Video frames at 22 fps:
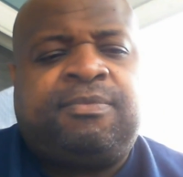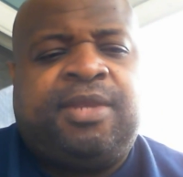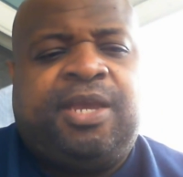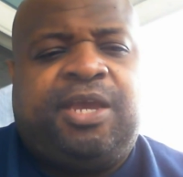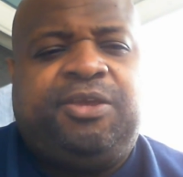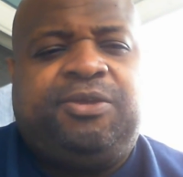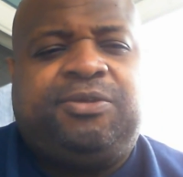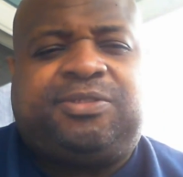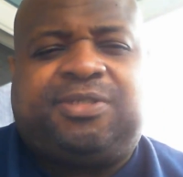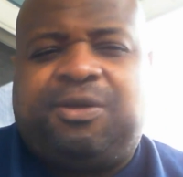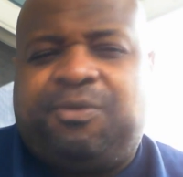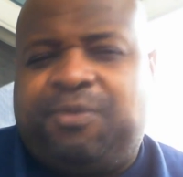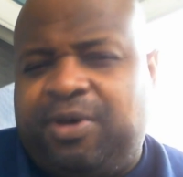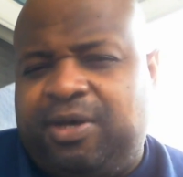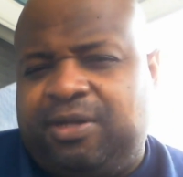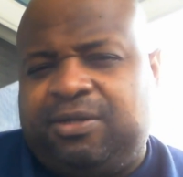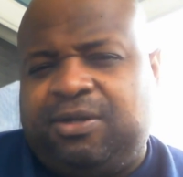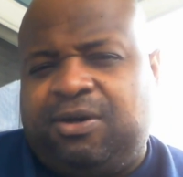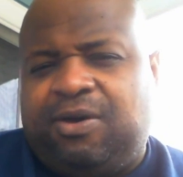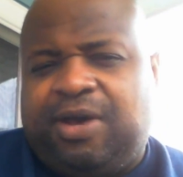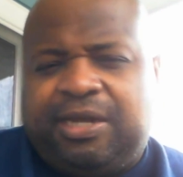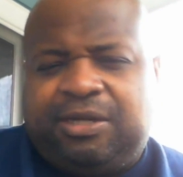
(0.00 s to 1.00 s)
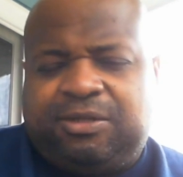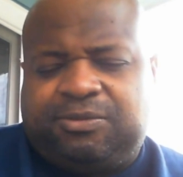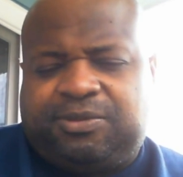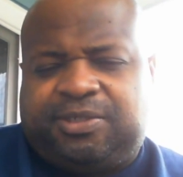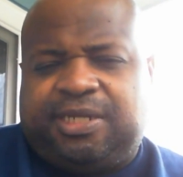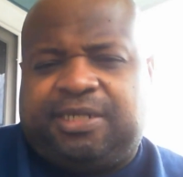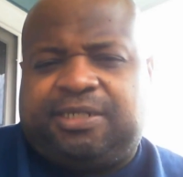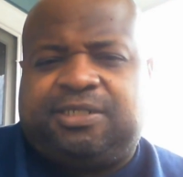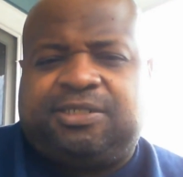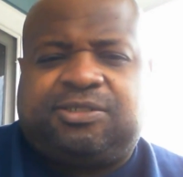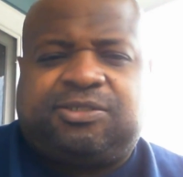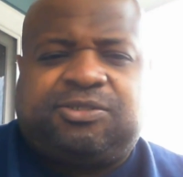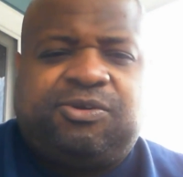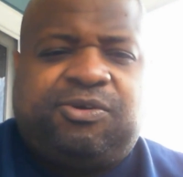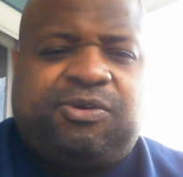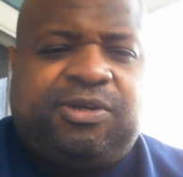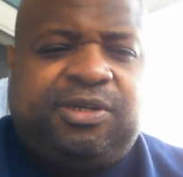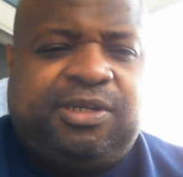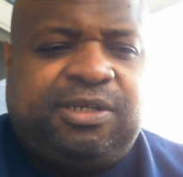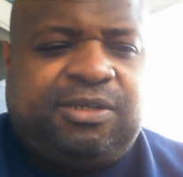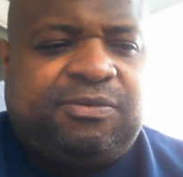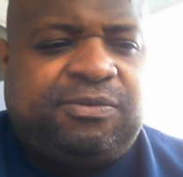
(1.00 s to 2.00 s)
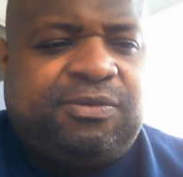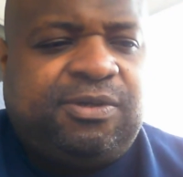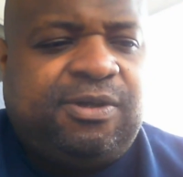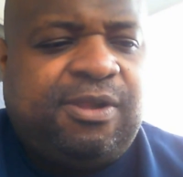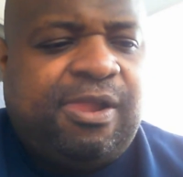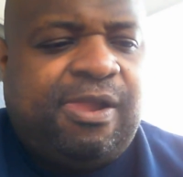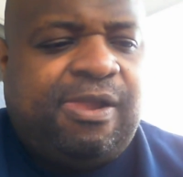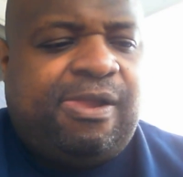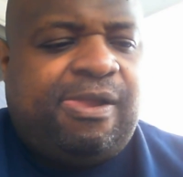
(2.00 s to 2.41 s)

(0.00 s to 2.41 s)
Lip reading: and you say, well, no, I don't take this story literal,